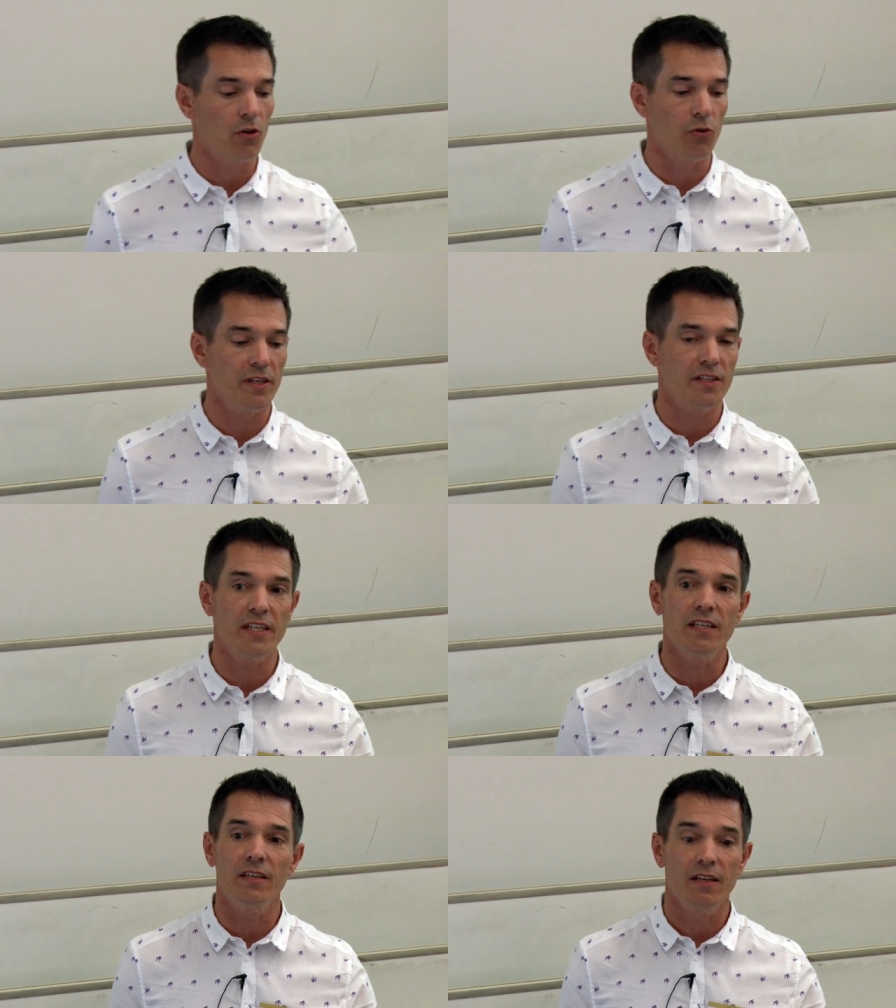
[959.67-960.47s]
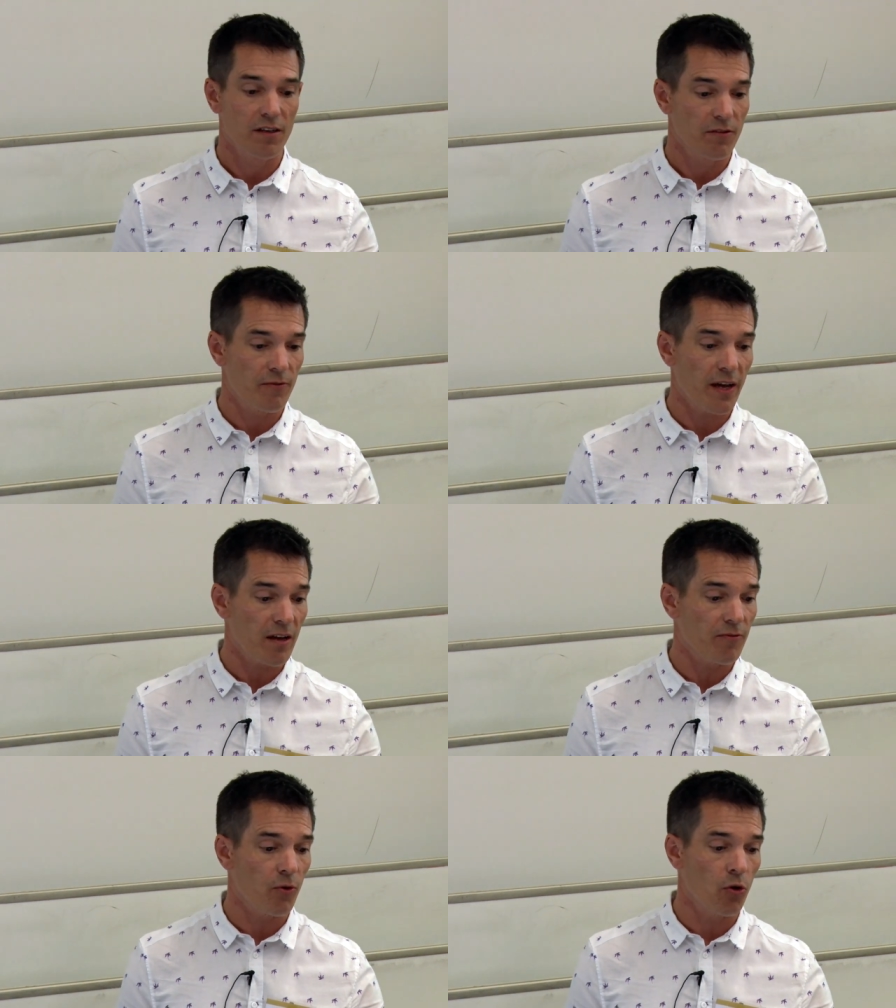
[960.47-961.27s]
or indeed
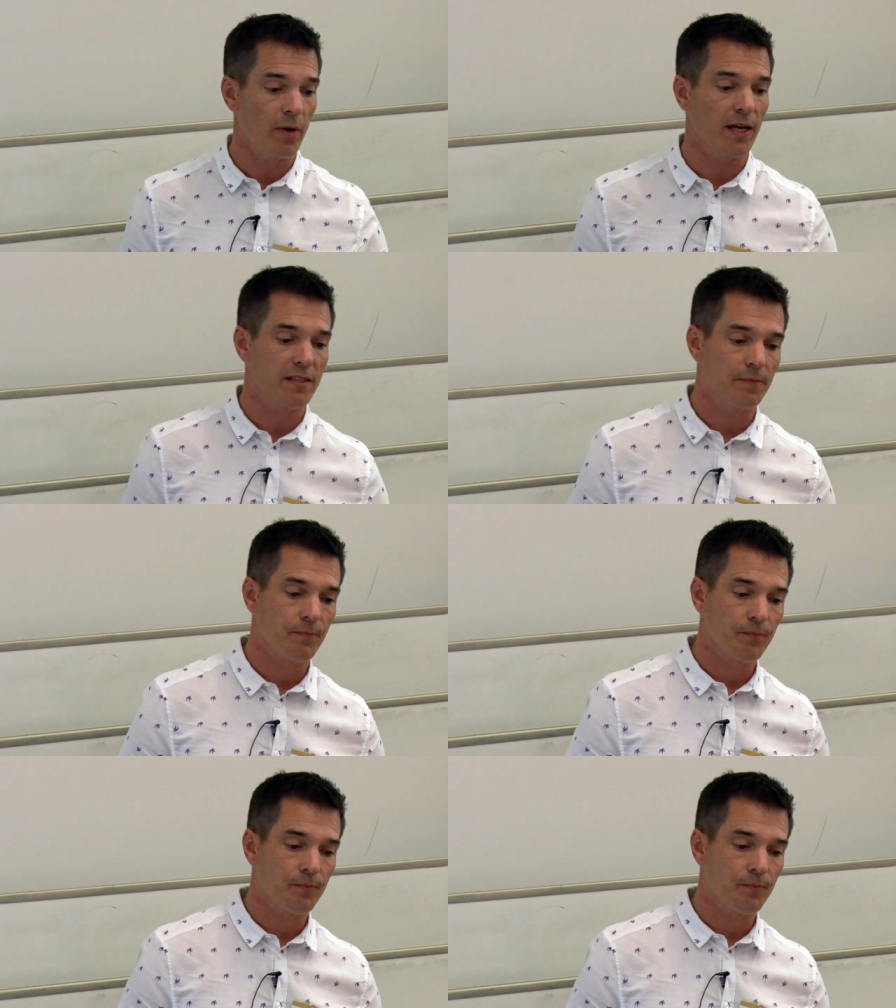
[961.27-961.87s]
fair format.